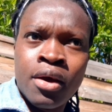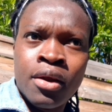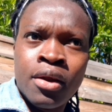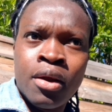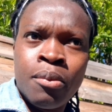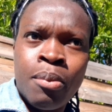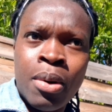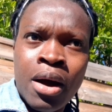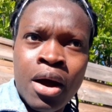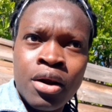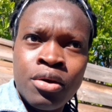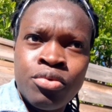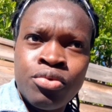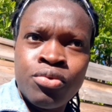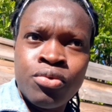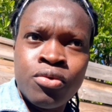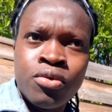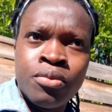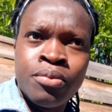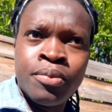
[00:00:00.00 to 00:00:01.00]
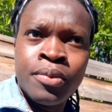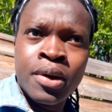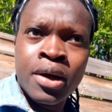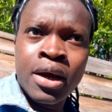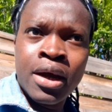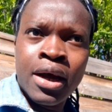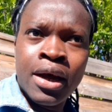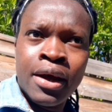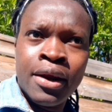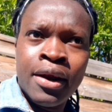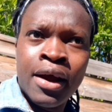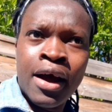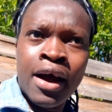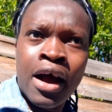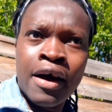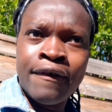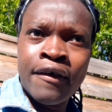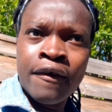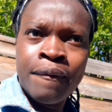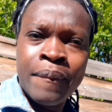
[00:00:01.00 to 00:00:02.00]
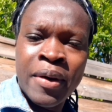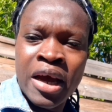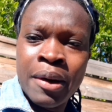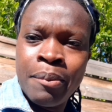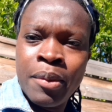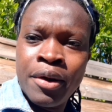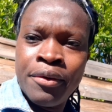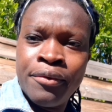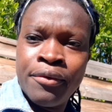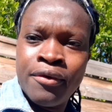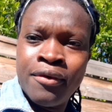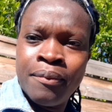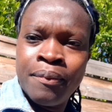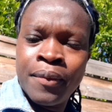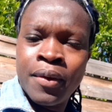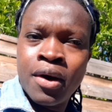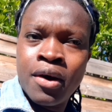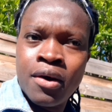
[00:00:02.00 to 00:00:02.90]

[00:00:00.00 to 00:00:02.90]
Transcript: the bathroom, and half of my bedroom